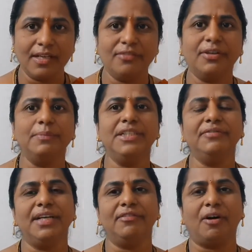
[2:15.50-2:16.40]
From the
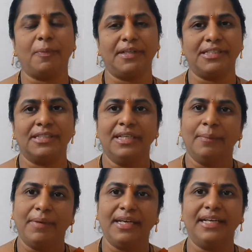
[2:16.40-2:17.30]
wave optics,
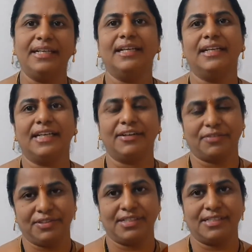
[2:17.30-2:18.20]
many deleted
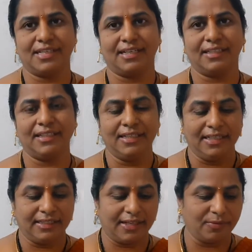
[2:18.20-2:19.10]
questions are there.
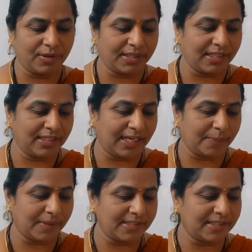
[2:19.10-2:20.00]
Then what are they
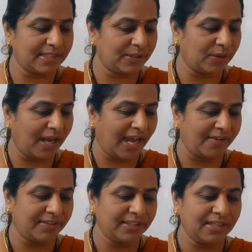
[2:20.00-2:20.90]
at present? You are
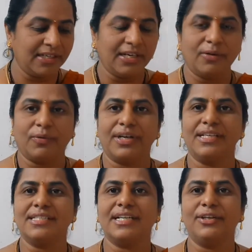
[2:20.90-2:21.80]
having the what
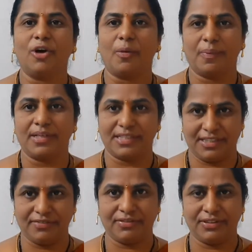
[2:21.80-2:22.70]
is the Doppler
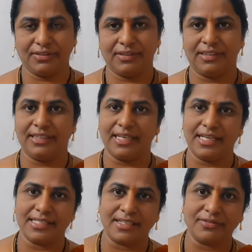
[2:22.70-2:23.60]
shift in the
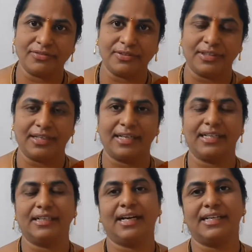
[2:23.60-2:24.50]
case of
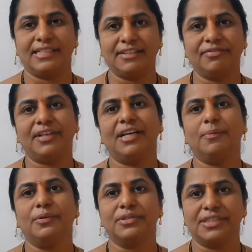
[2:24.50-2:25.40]
red shift and
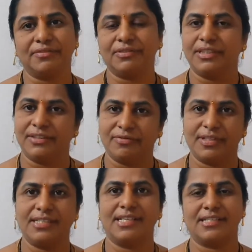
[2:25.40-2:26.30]
blue shift
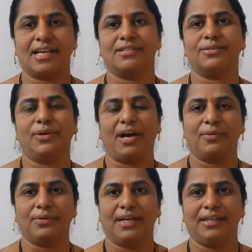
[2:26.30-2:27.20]
differences also you
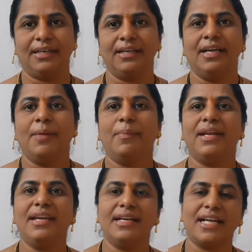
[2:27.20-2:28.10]
have to write it.
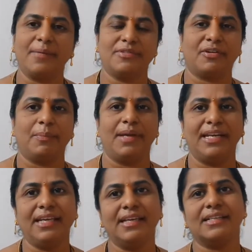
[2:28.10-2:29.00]
Many times from many
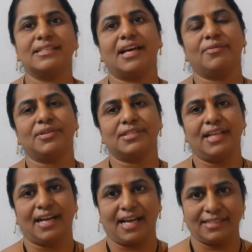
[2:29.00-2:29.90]
years onwards they
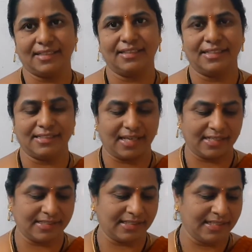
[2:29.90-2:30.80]
are asking this
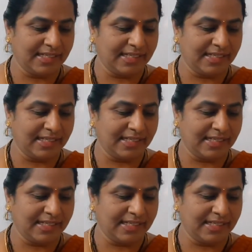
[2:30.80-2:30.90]
answer.